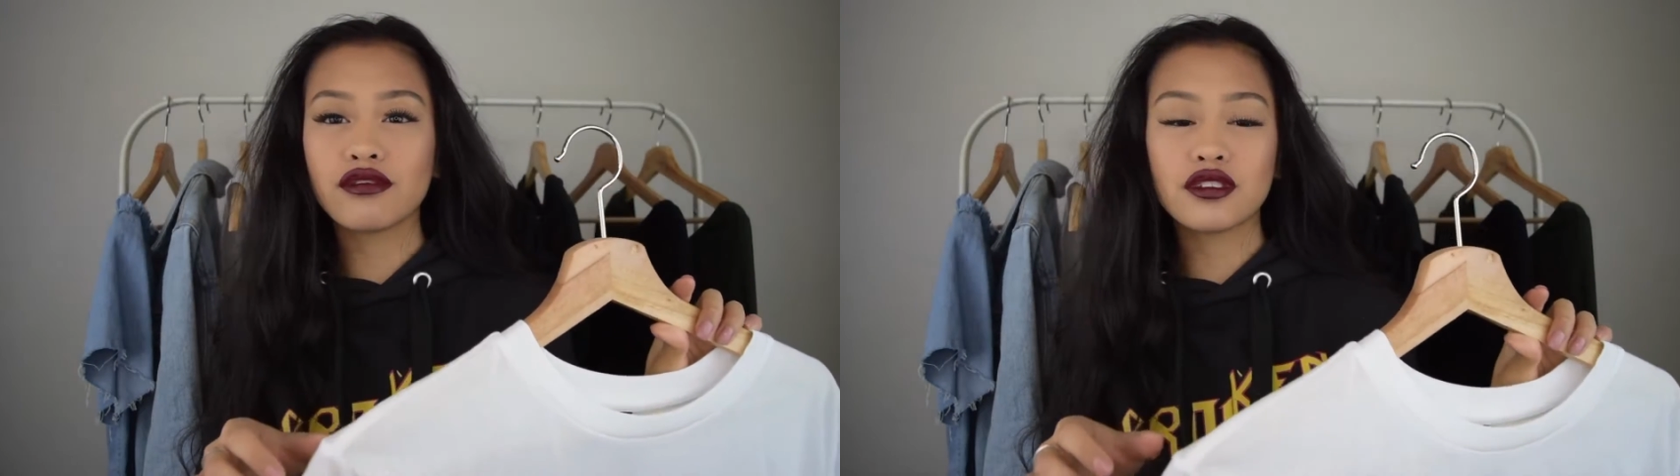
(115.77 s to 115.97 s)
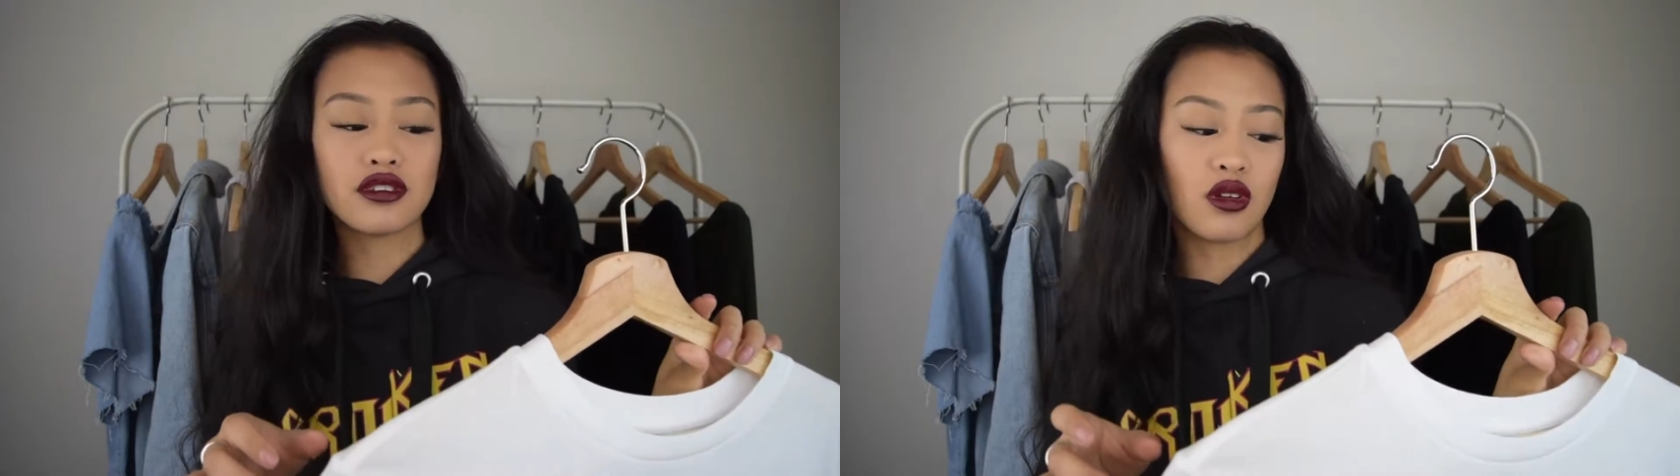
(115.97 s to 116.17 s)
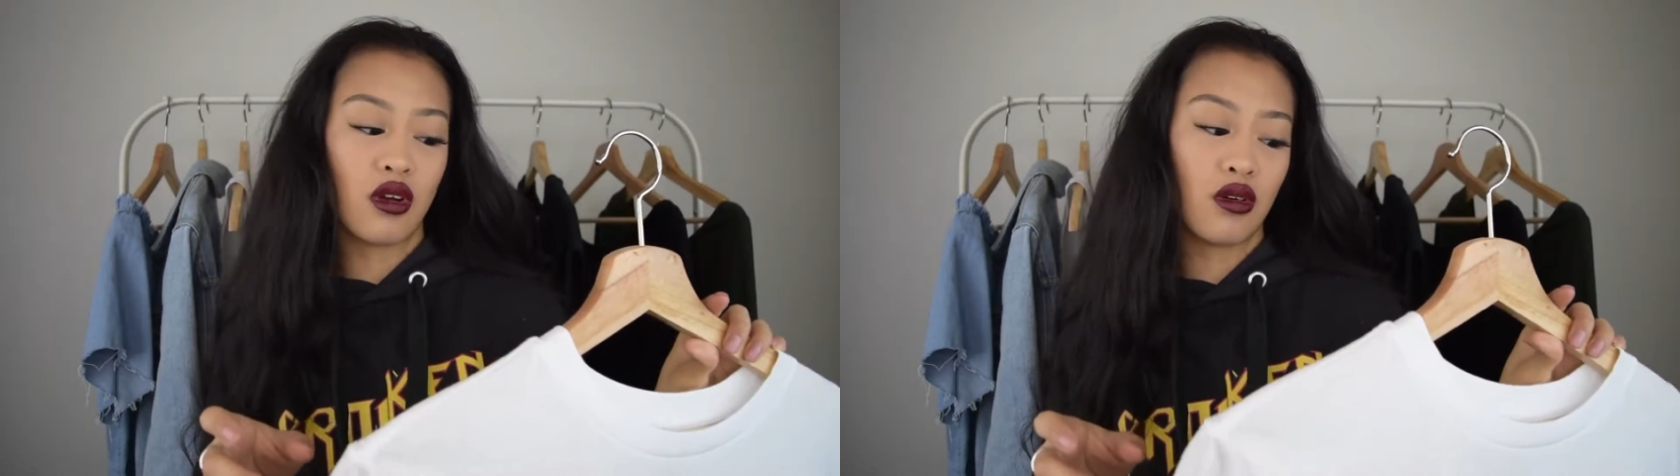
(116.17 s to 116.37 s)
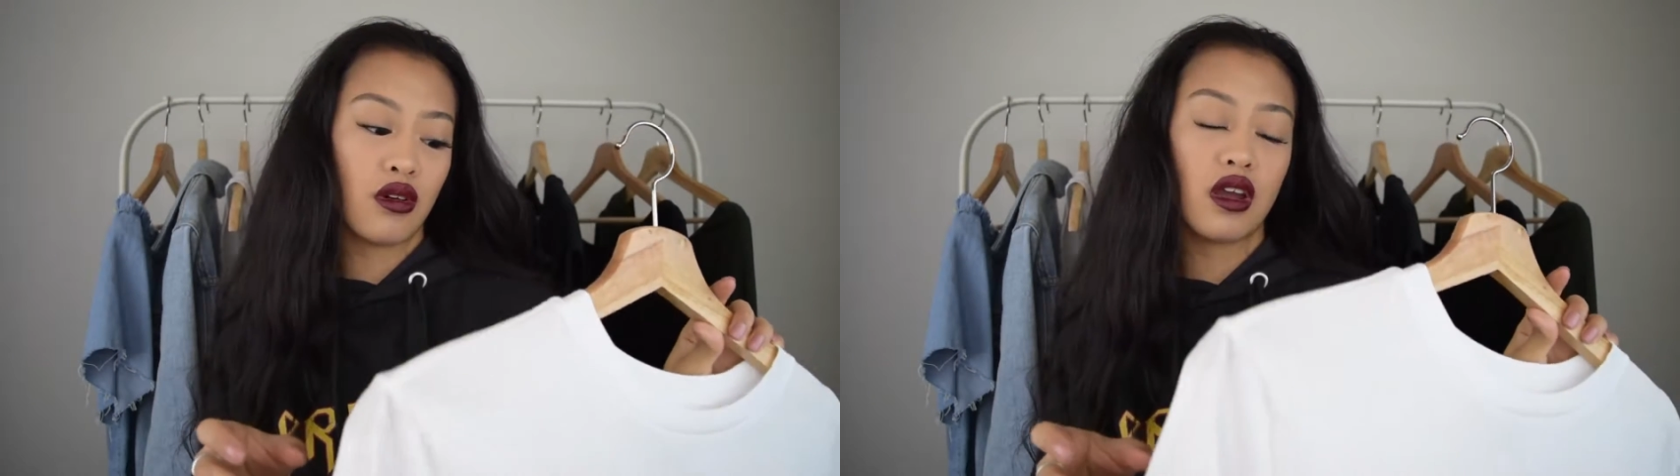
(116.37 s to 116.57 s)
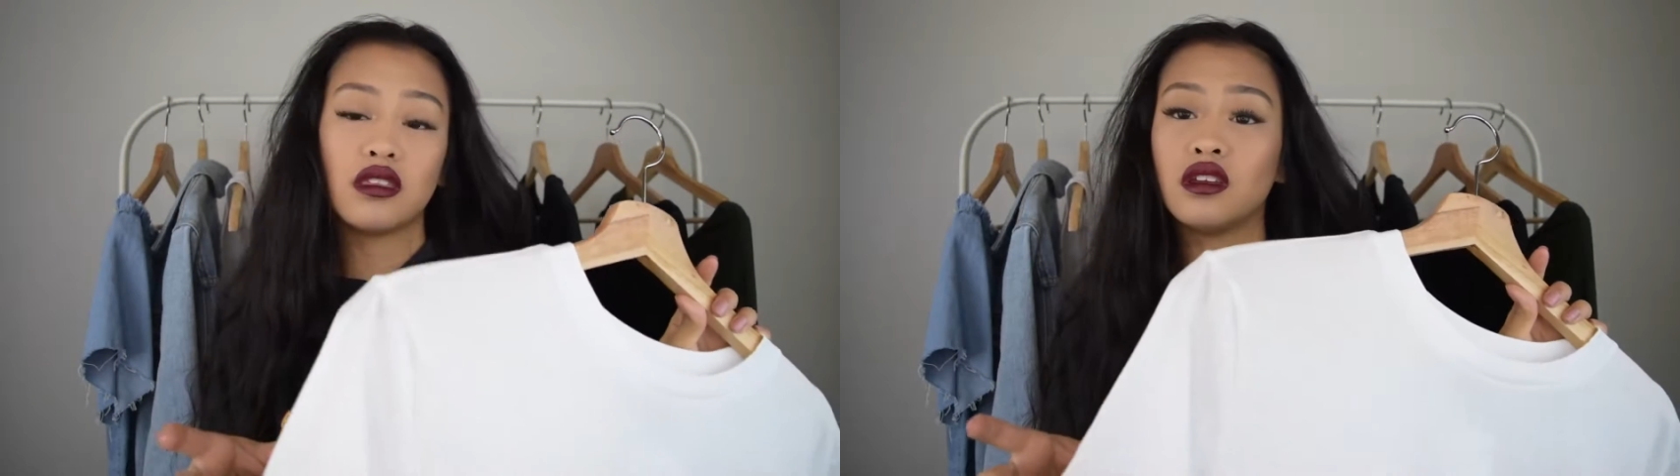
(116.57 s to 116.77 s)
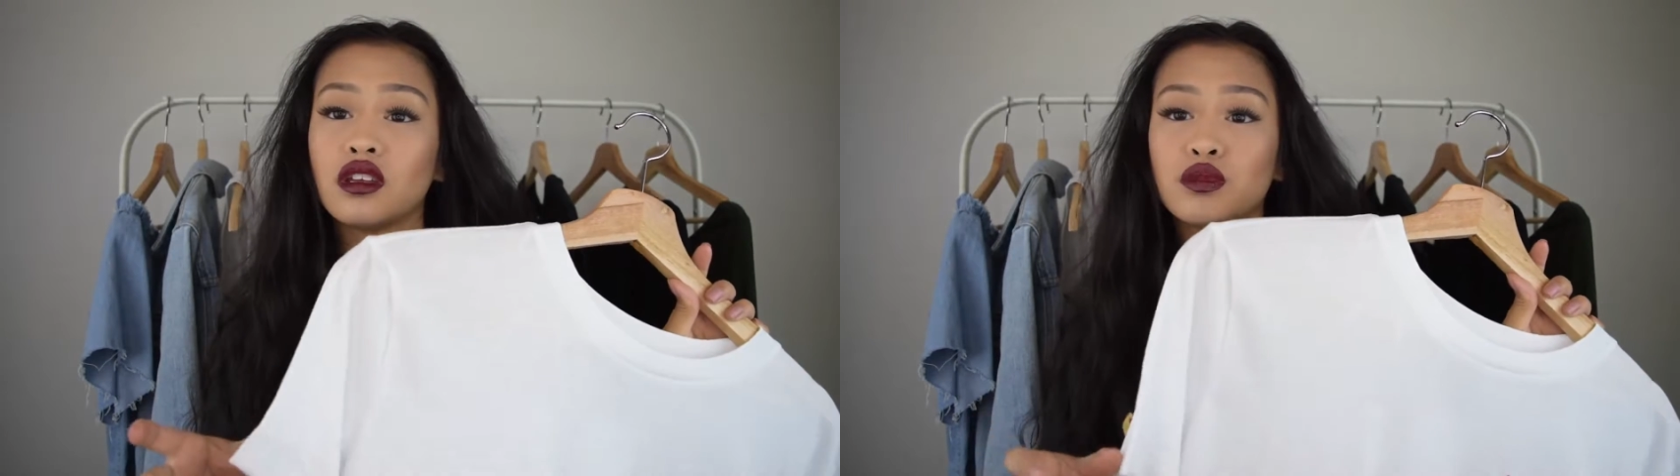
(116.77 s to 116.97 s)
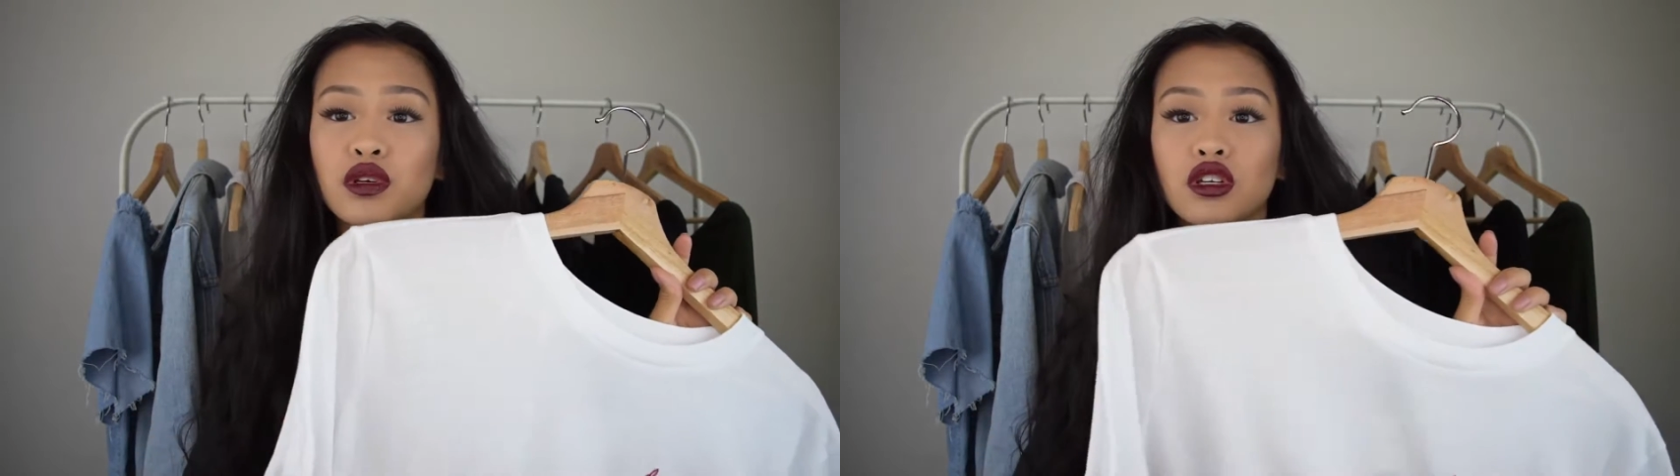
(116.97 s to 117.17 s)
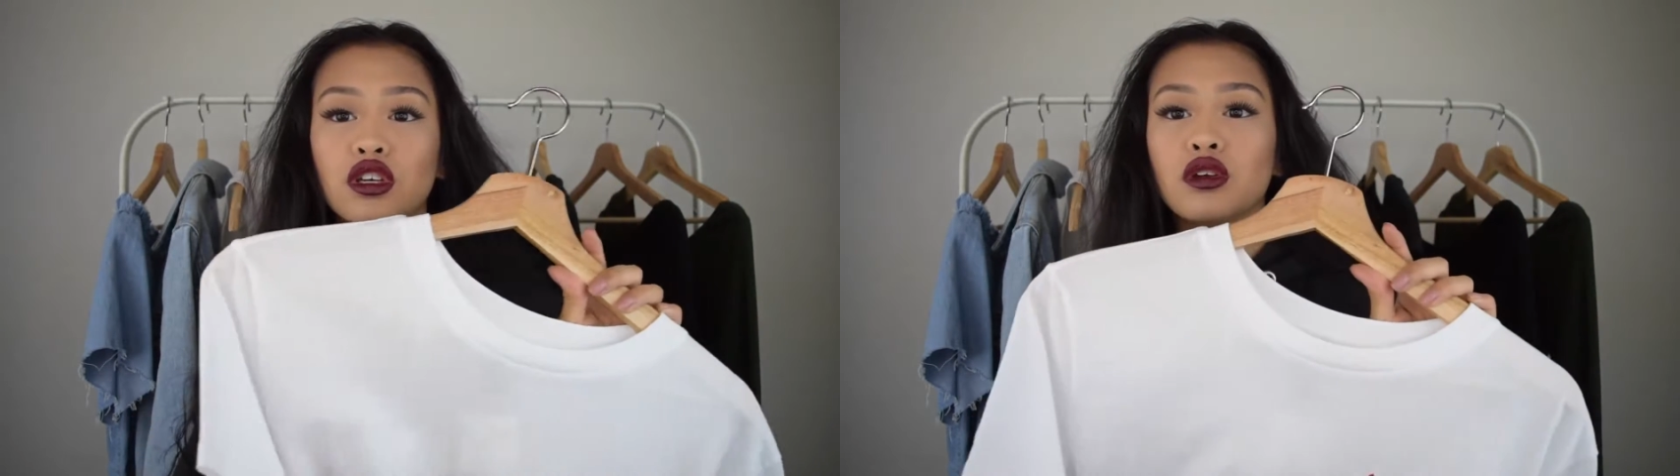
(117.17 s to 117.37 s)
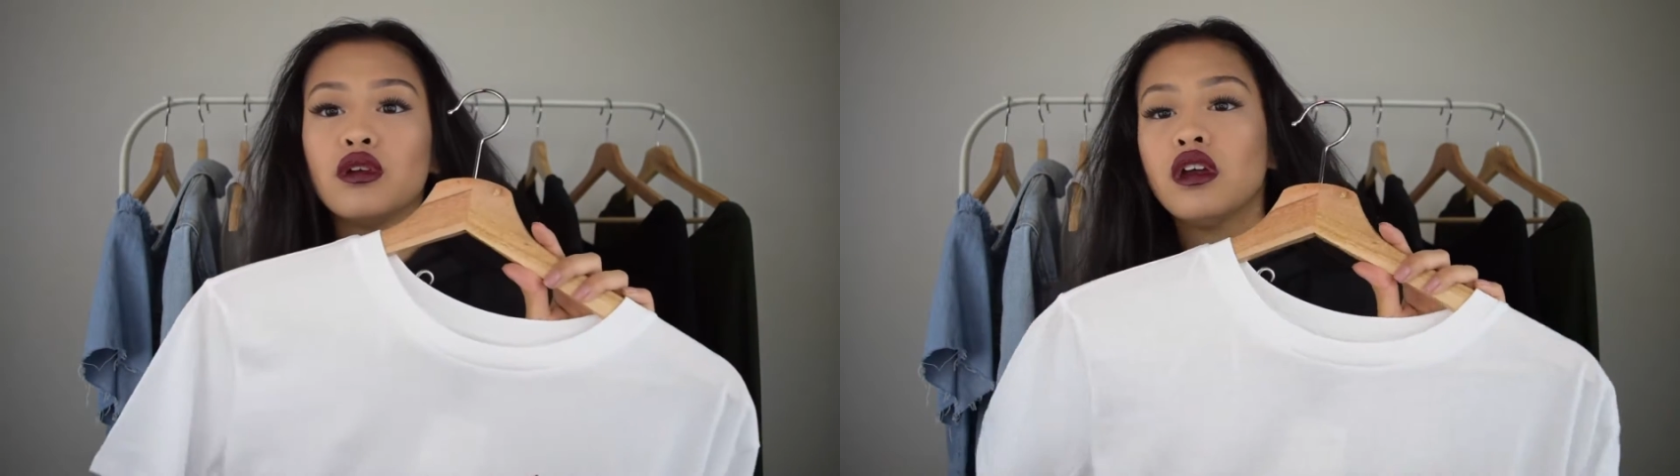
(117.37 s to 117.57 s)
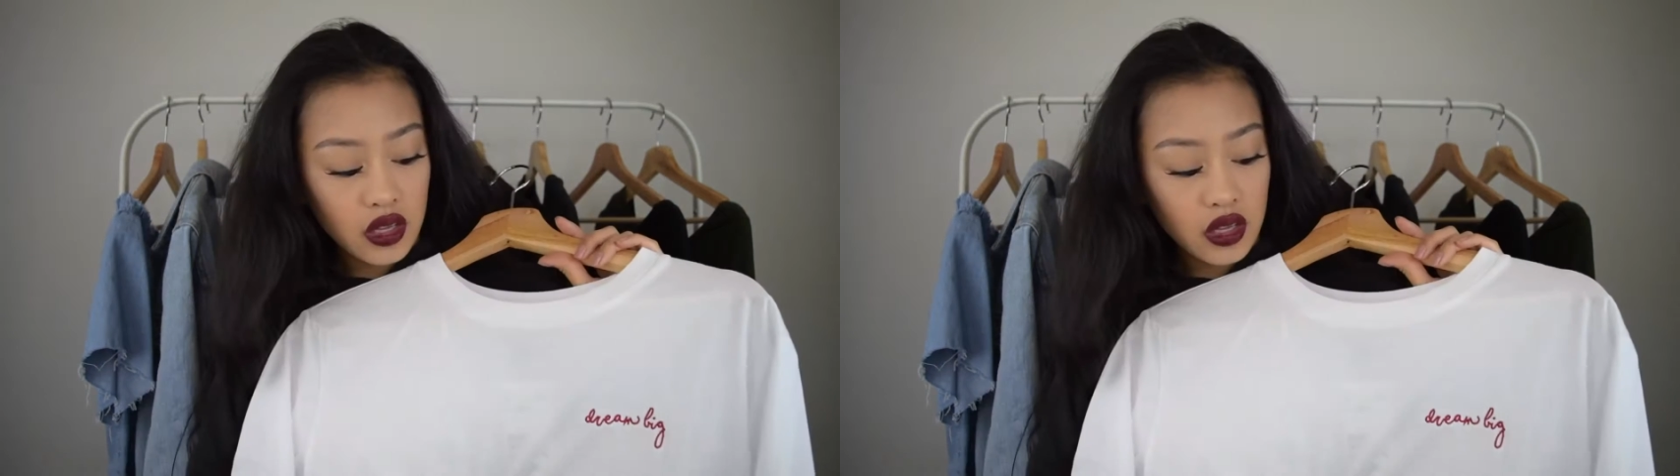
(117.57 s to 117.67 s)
so I think it's pretty cute.